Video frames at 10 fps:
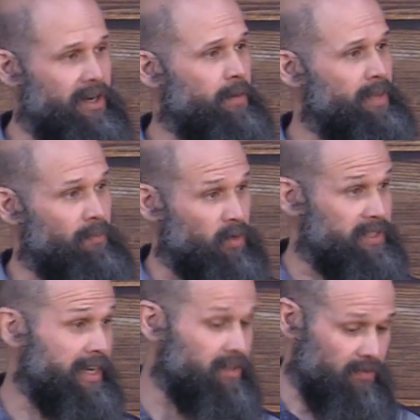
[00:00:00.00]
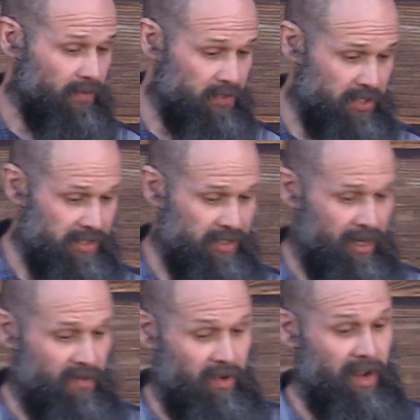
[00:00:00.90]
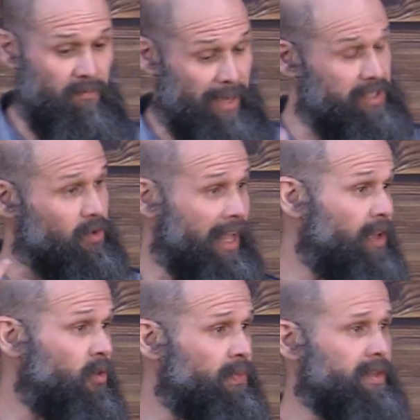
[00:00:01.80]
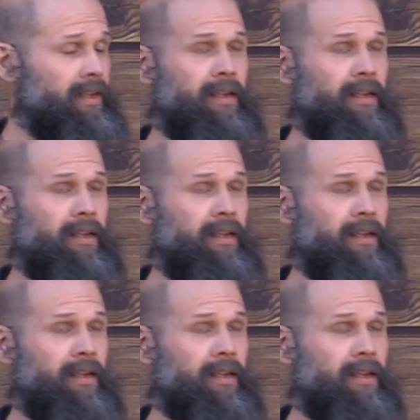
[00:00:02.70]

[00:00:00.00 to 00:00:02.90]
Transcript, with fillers: therapy and more secular versions of mental health